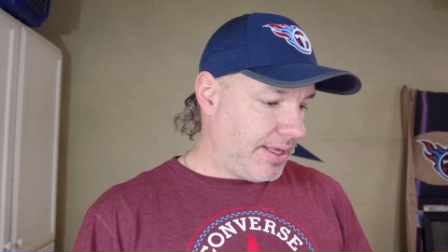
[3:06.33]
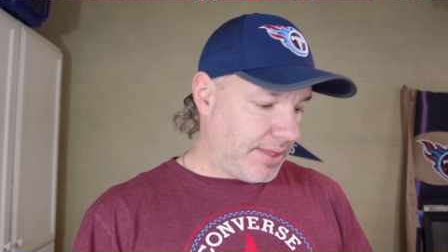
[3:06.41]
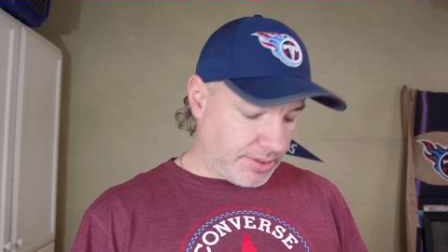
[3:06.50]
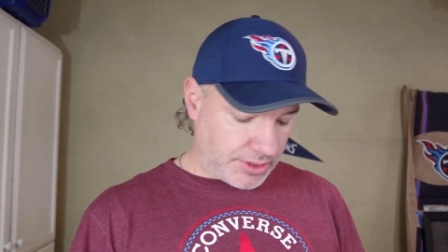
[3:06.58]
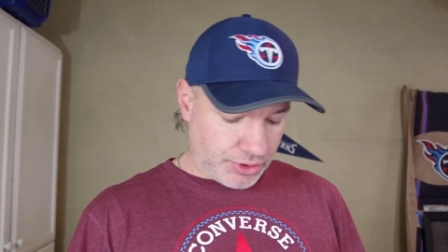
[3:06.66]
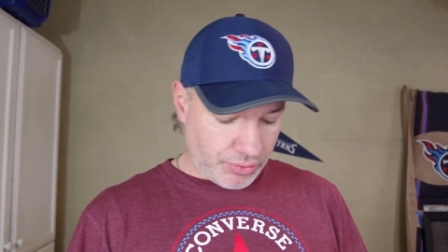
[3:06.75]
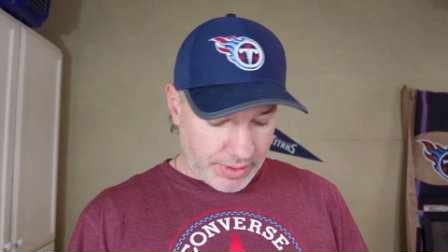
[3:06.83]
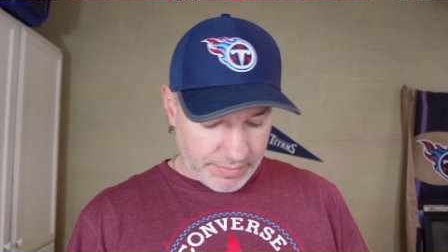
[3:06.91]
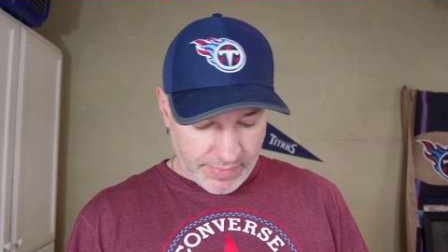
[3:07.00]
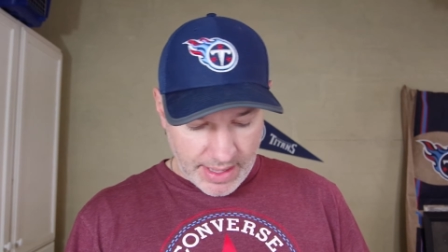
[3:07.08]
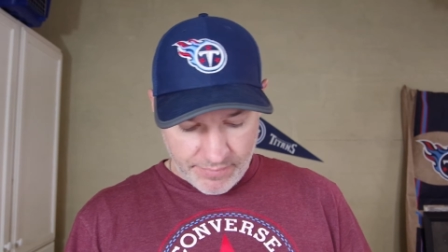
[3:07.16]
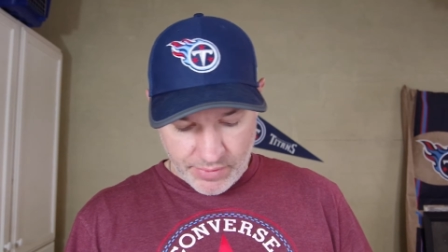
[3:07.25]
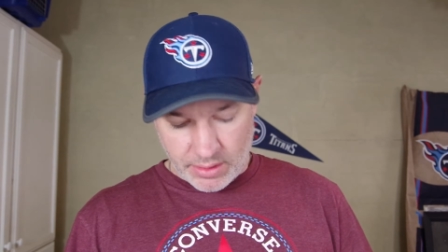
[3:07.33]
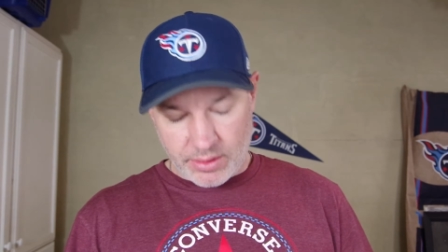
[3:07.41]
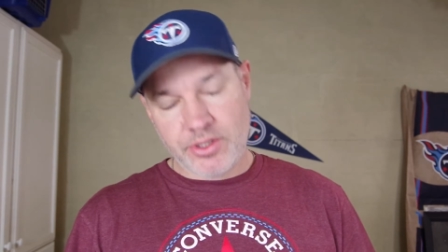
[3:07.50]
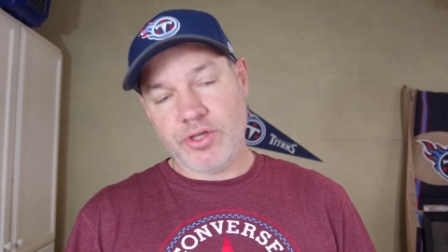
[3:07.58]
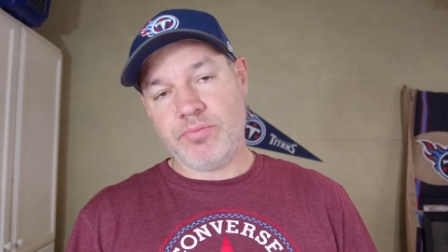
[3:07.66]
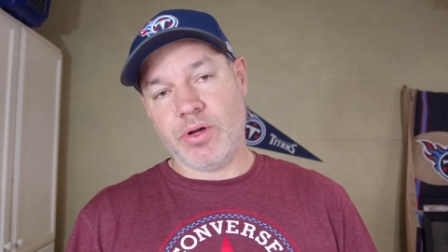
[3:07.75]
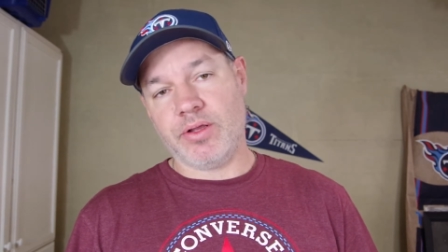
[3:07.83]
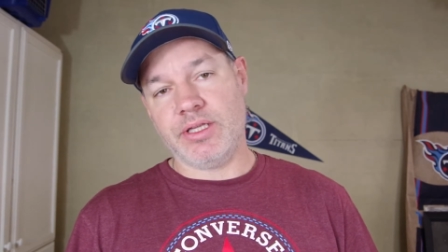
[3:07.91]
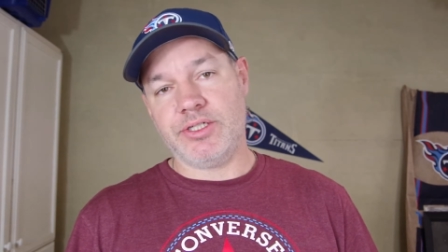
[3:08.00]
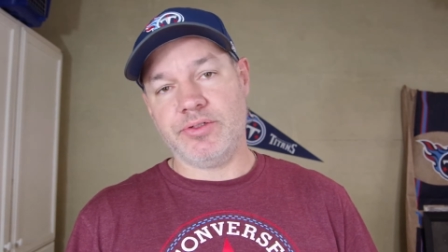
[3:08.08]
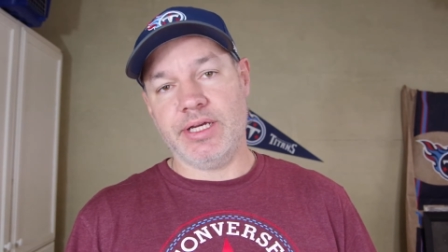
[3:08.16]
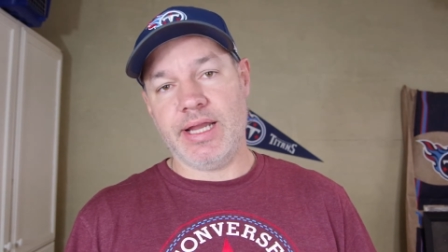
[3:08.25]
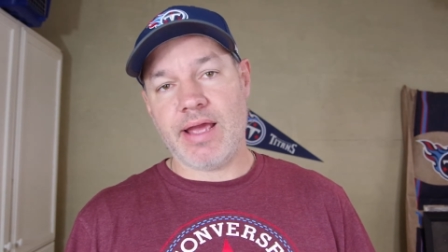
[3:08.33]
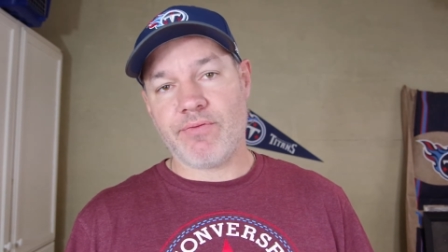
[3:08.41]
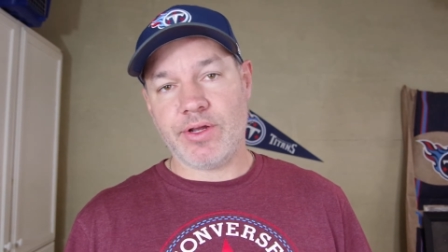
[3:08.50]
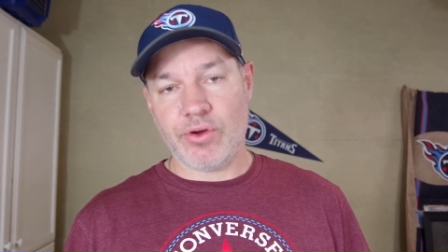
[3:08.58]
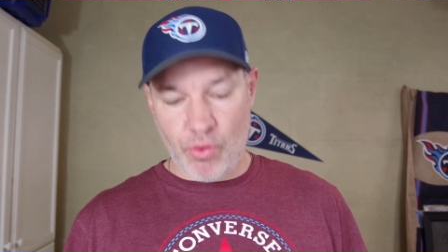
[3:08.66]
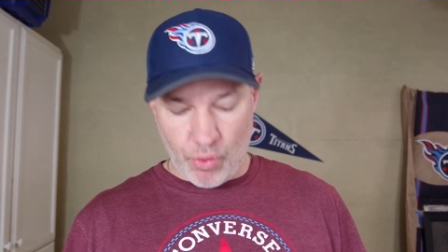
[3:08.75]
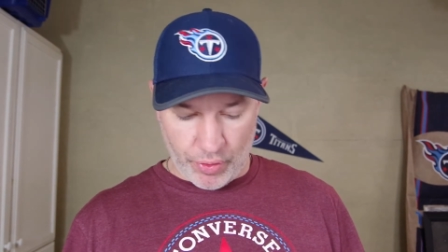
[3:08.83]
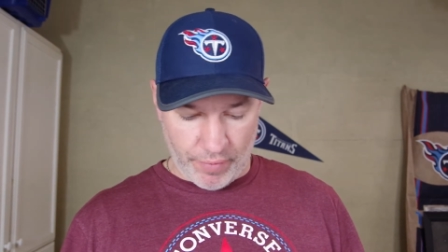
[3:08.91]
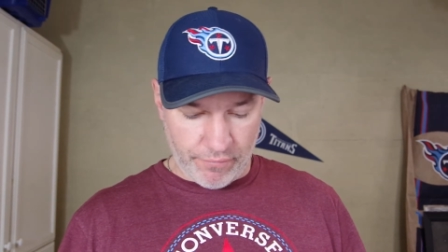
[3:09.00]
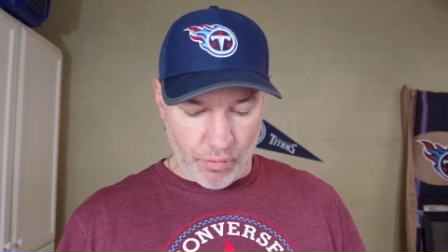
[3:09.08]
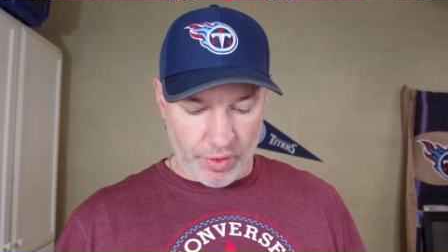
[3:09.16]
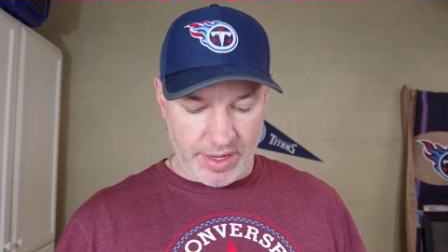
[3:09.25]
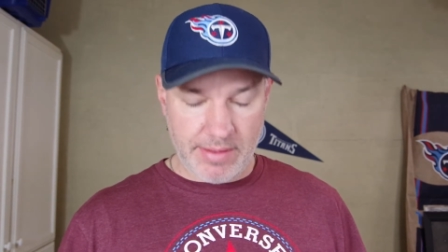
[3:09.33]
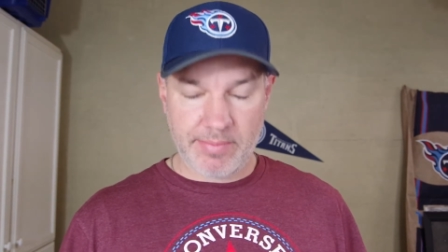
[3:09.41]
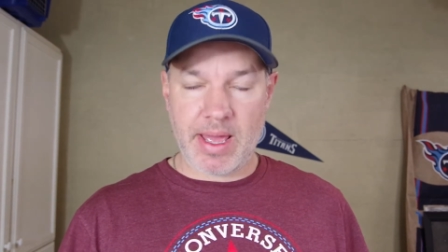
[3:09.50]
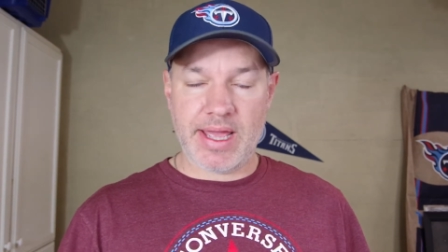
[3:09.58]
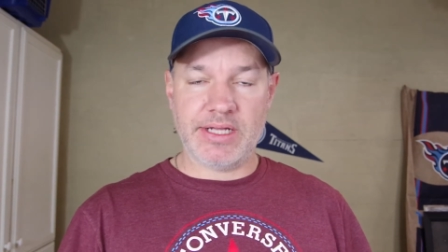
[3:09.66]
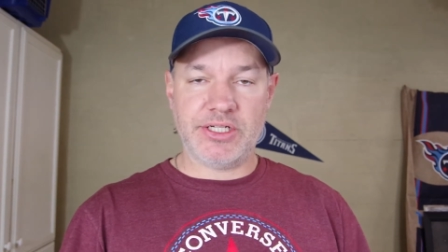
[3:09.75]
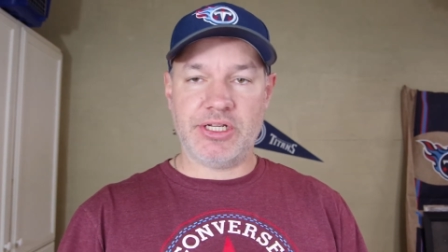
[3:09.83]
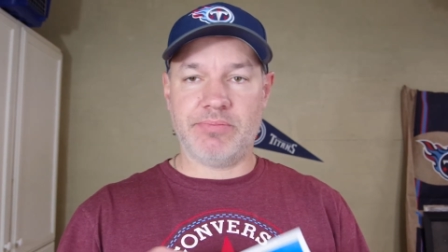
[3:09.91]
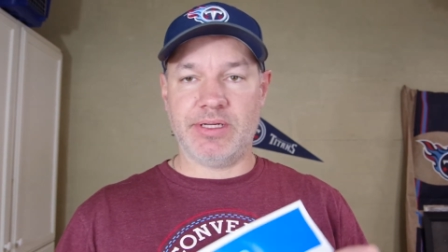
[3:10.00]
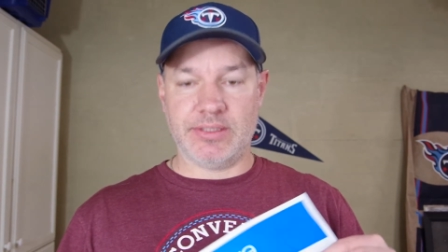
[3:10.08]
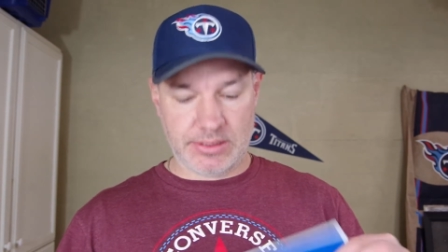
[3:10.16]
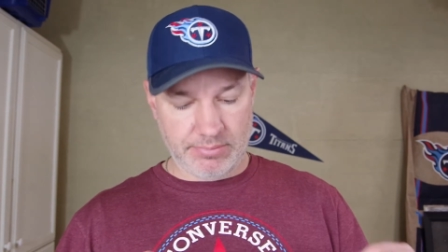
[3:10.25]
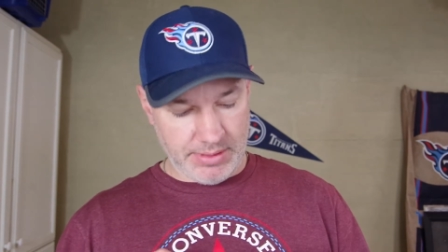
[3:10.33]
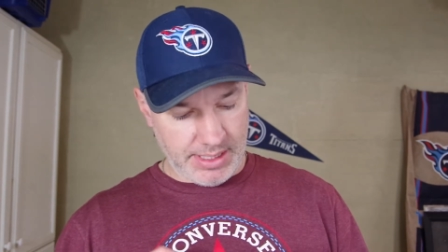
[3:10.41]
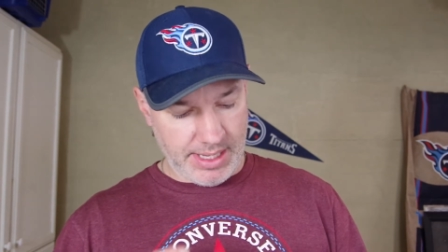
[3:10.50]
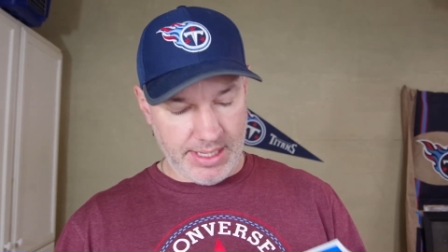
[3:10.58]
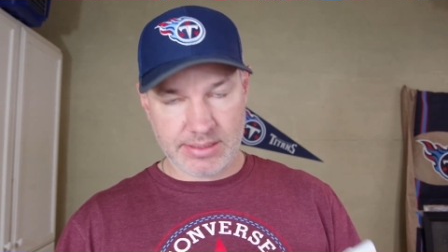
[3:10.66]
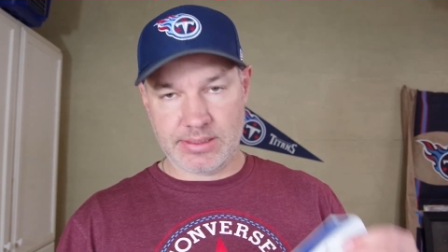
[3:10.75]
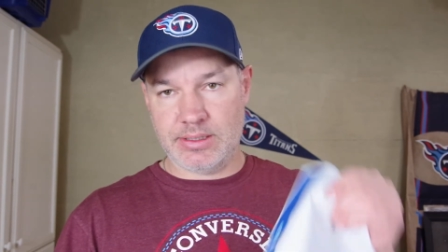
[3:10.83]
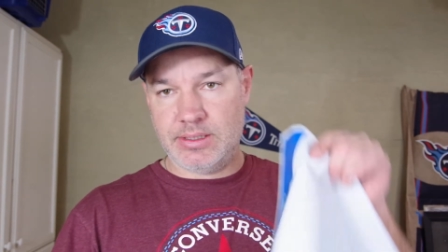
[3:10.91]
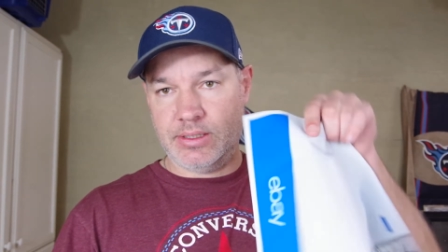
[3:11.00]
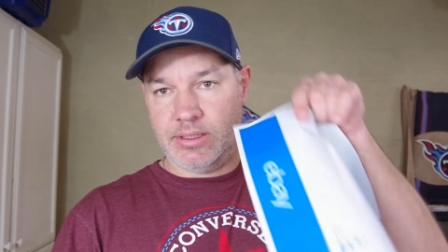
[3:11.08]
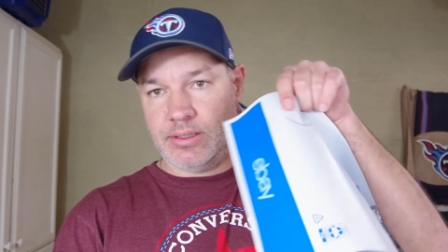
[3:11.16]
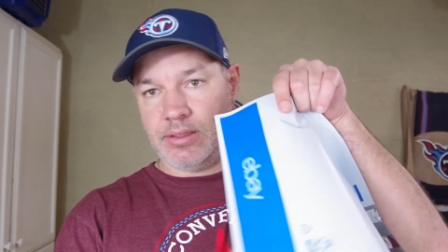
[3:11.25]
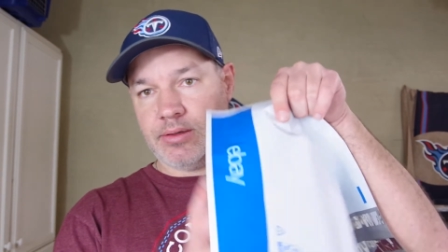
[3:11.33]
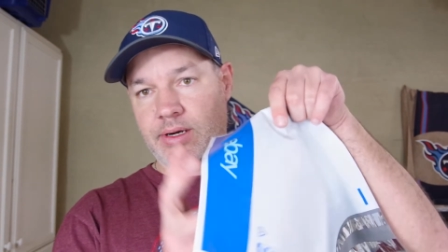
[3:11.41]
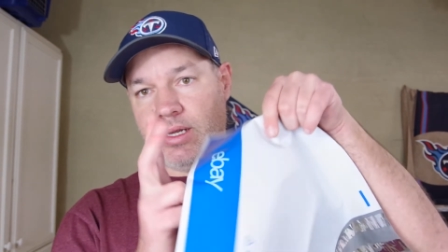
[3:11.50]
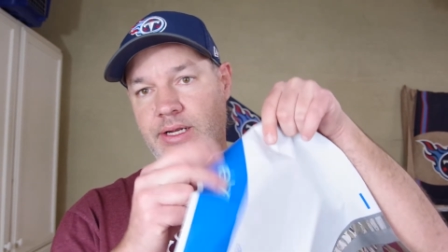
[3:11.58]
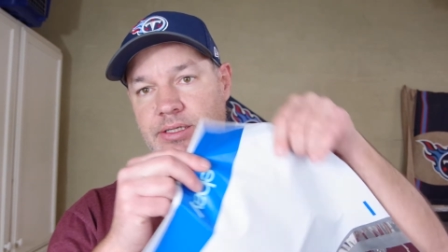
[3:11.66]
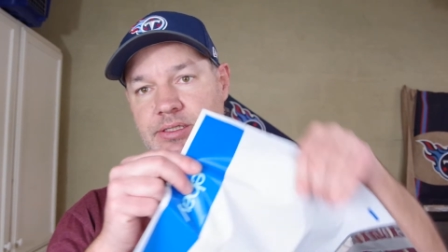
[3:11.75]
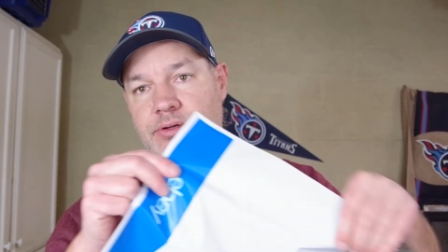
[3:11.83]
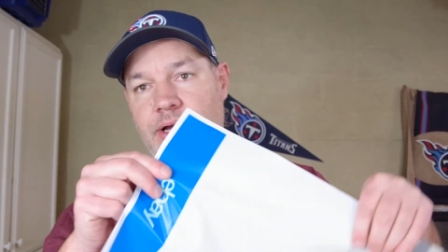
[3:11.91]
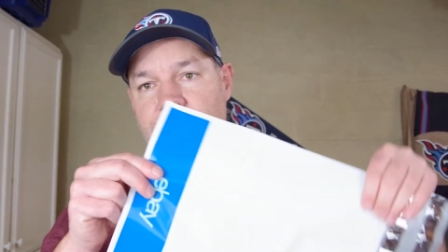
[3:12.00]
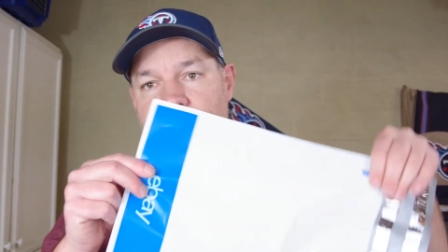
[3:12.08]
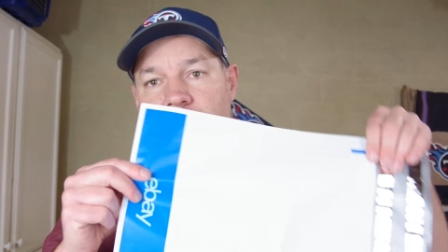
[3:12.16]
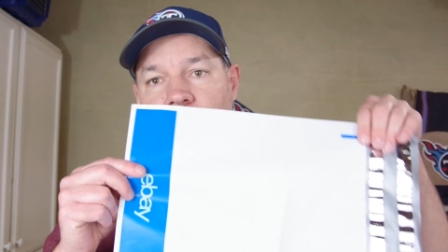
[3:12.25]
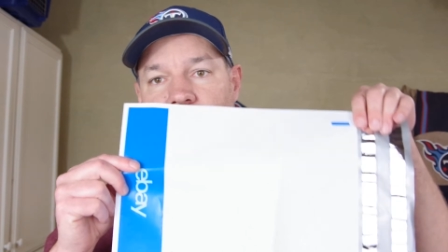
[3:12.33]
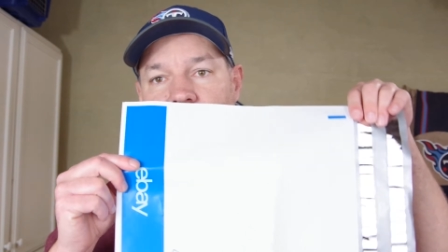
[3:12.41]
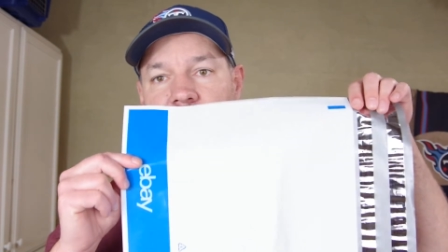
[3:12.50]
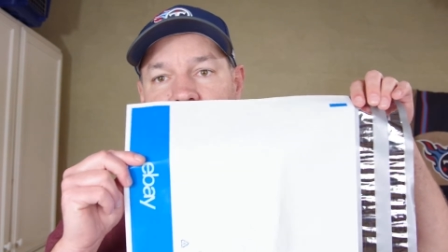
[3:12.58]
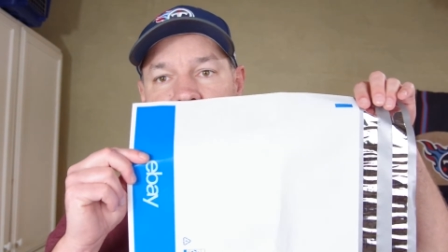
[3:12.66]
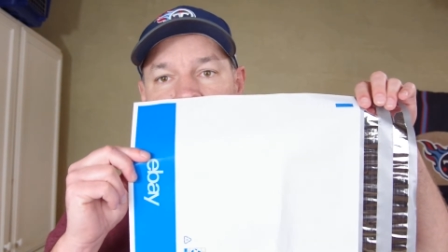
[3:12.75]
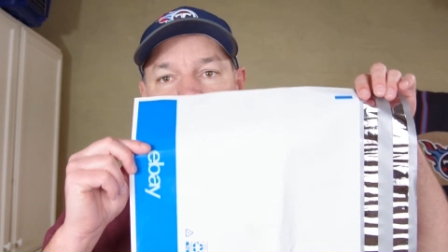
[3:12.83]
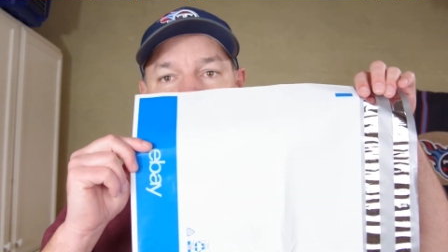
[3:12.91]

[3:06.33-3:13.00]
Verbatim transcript: There's a $25 coupon that you get every quarter for eBay shipping supplies right here. So I just bought this.